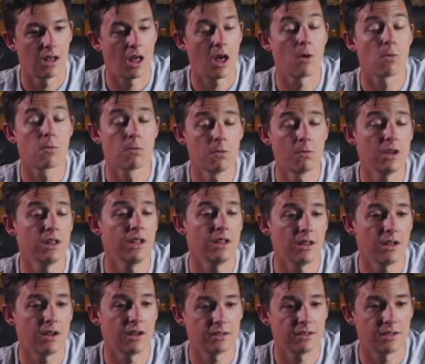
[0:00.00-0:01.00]
a really
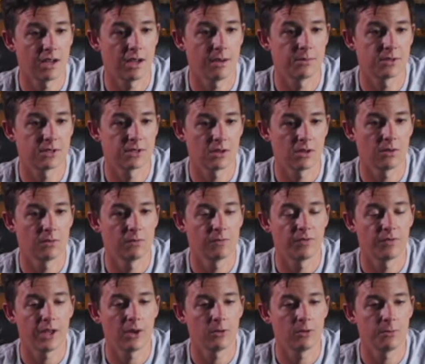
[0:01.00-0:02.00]
long time, so
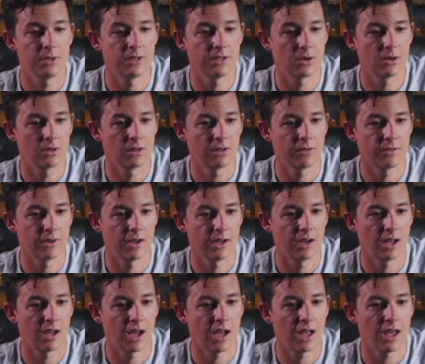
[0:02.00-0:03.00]
that would be totally
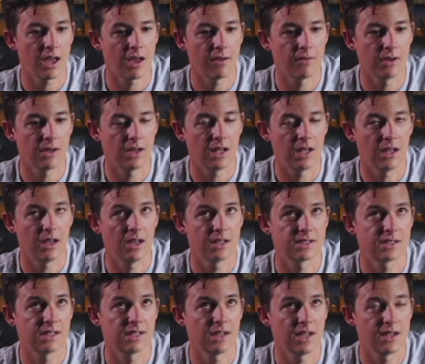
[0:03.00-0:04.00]
fine. I have a
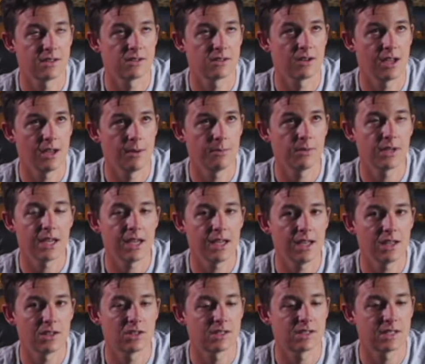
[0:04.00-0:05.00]
Sennheiser
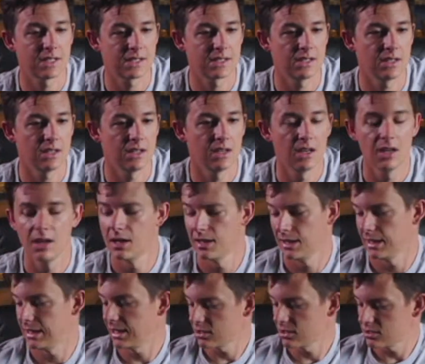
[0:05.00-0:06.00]
MKH60,
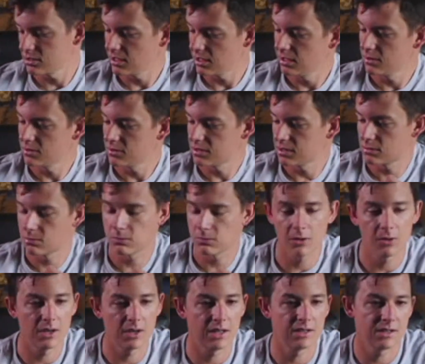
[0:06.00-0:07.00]
and actually I use this
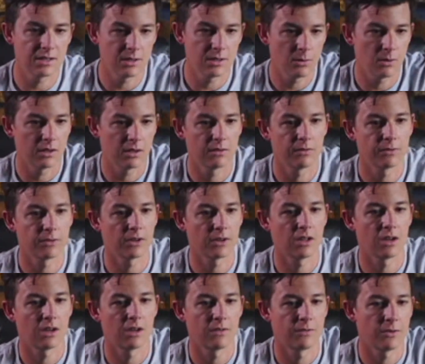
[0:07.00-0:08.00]
Rode NT1 for a
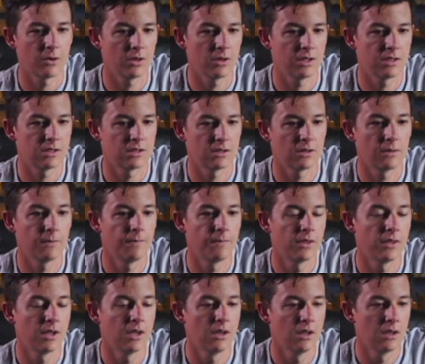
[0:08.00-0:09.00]
lot of Foley too.
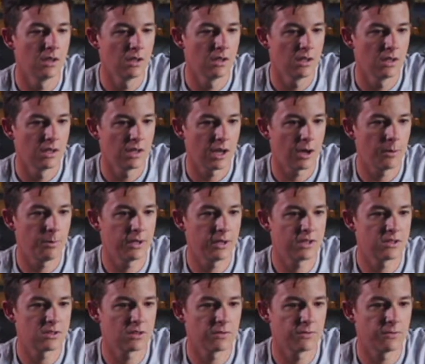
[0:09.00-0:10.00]
How big
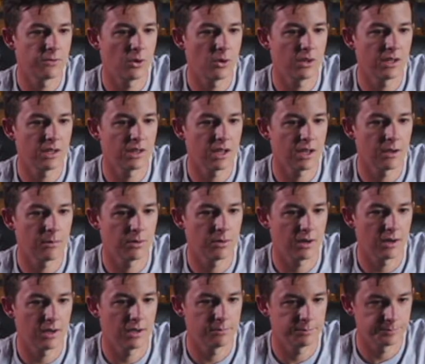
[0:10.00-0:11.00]
is your Foley
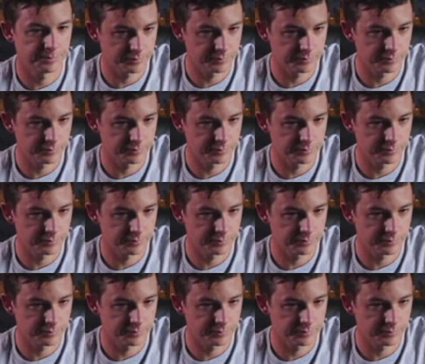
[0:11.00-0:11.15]
library?